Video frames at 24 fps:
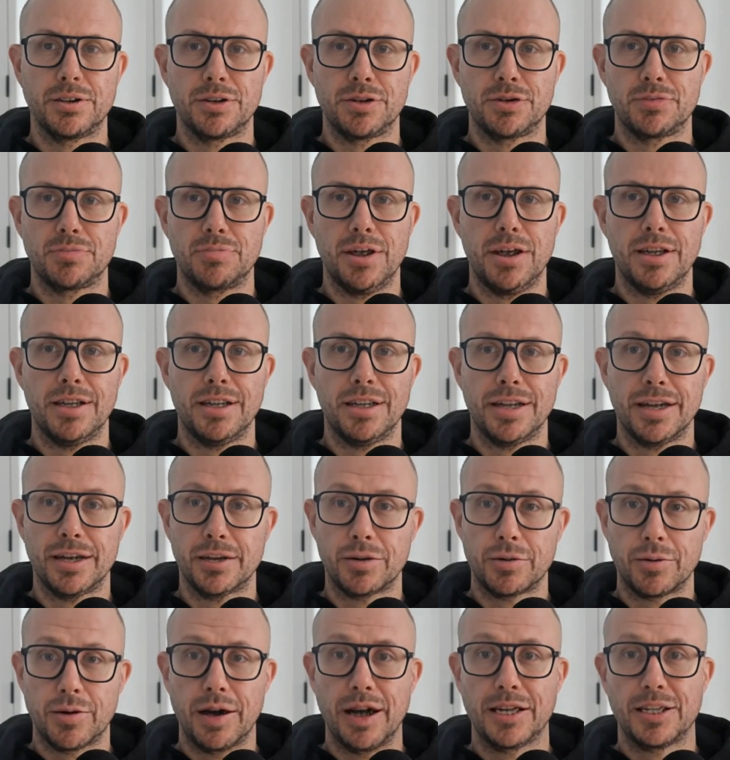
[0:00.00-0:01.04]
as well, and that
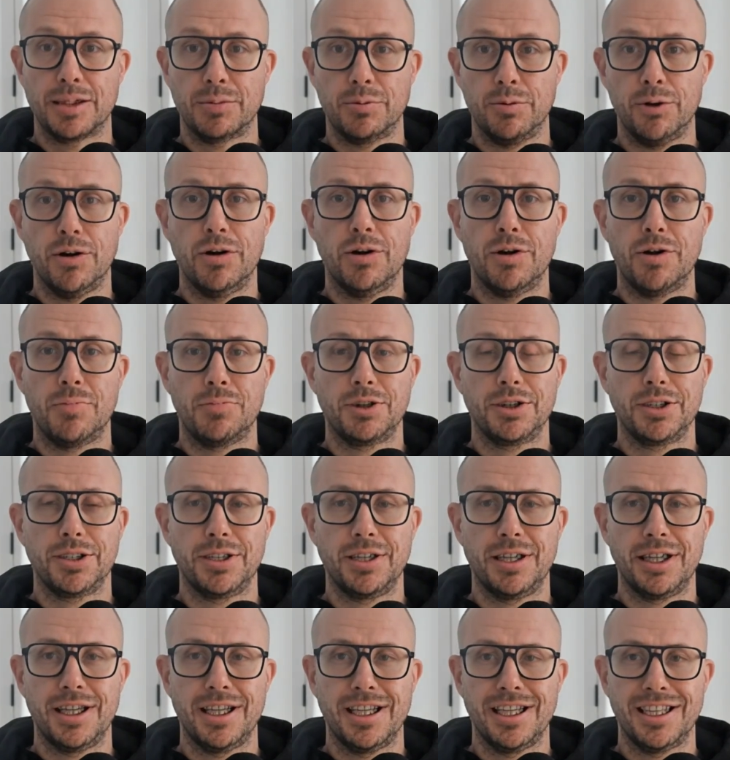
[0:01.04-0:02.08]
creates more
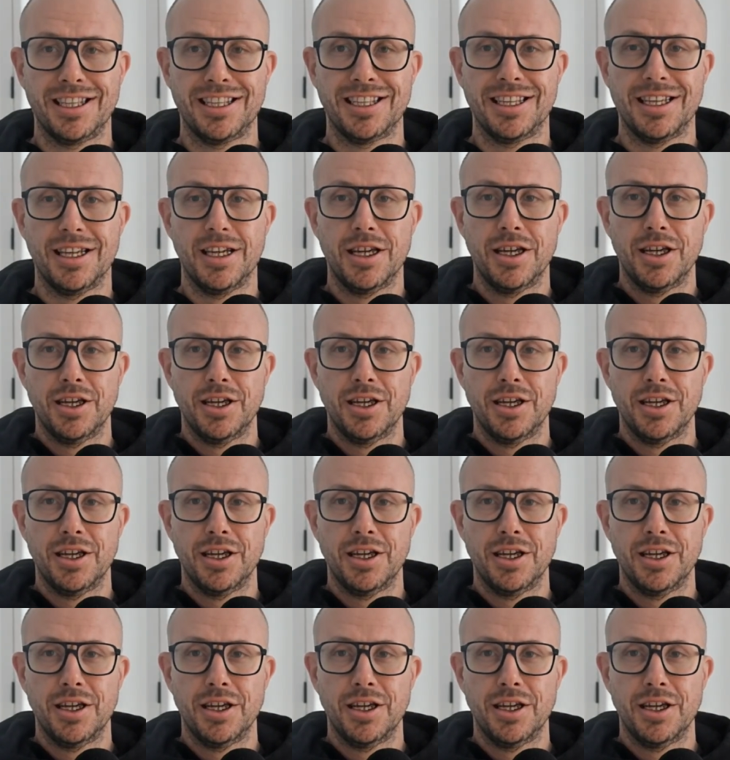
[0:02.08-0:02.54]
opportunities.